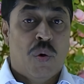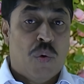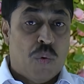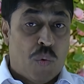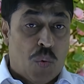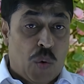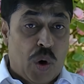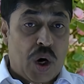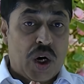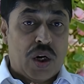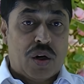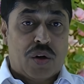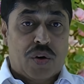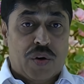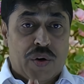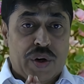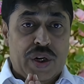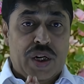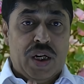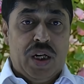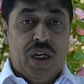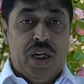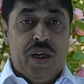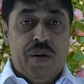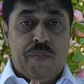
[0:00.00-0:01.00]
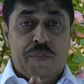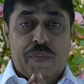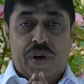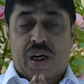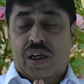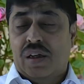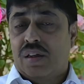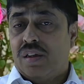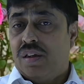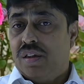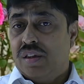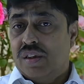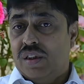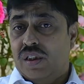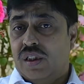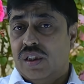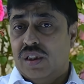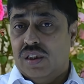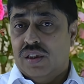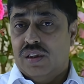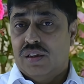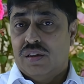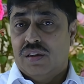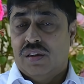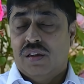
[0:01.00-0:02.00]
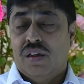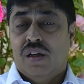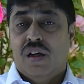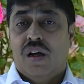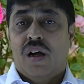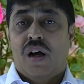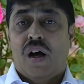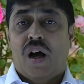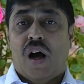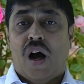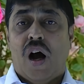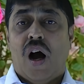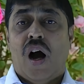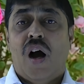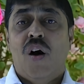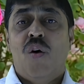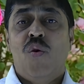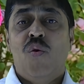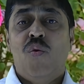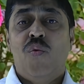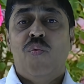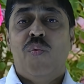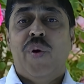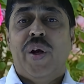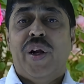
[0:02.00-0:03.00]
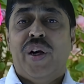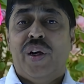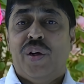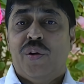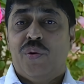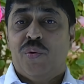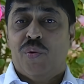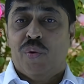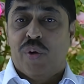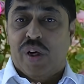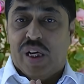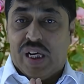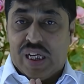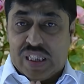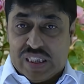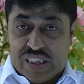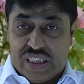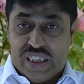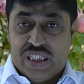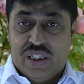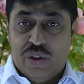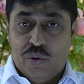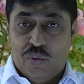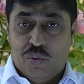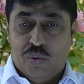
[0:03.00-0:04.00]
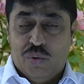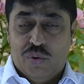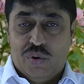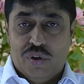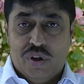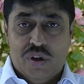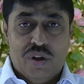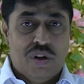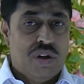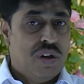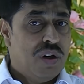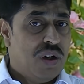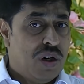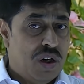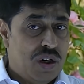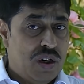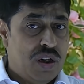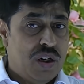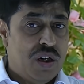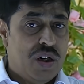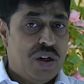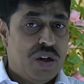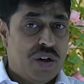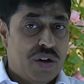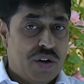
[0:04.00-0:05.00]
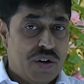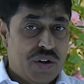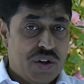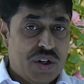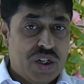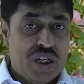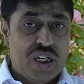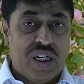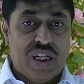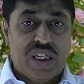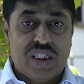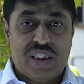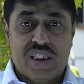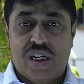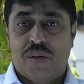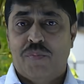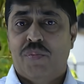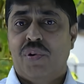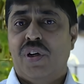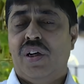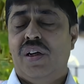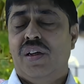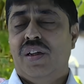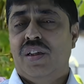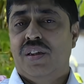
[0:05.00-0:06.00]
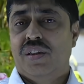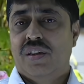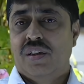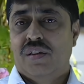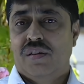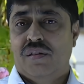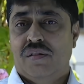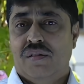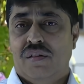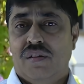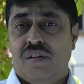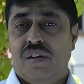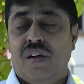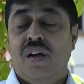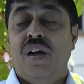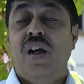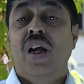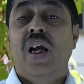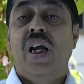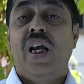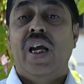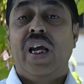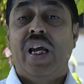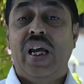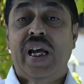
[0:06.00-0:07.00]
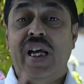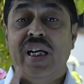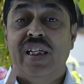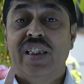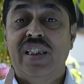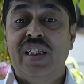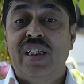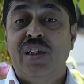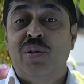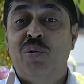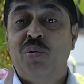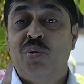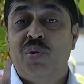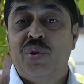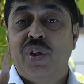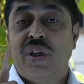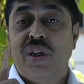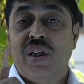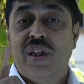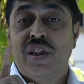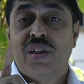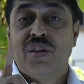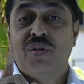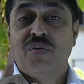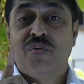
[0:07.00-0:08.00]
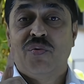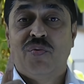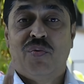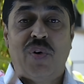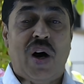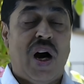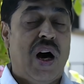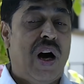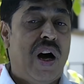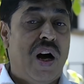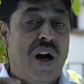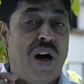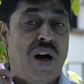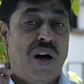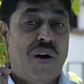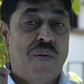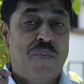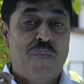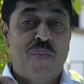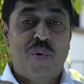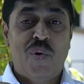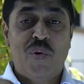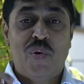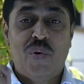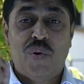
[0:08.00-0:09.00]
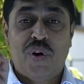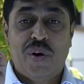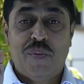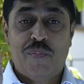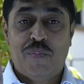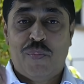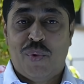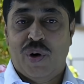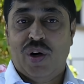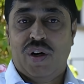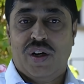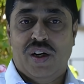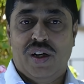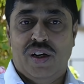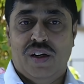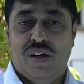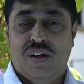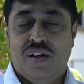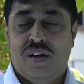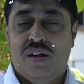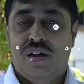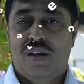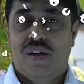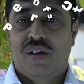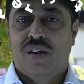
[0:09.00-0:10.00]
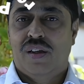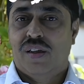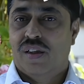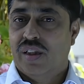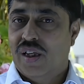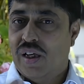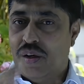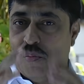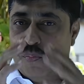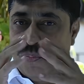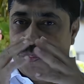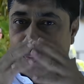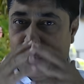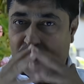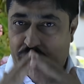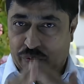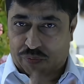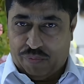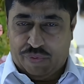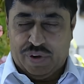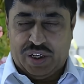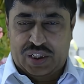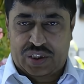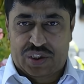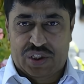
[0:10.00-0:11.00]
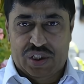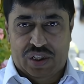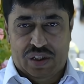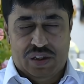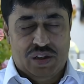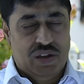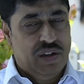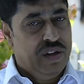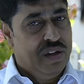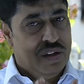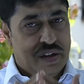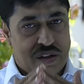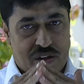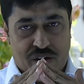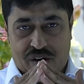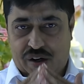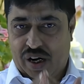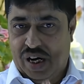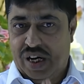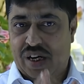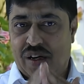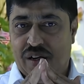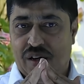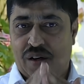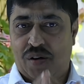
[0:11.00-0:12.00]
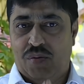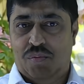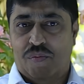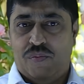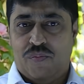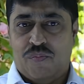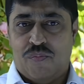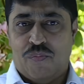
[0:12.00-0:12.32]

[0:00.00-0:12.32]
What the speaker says: What really matters is how well you execute under real exam condition. Execution is far more important than perfection right now.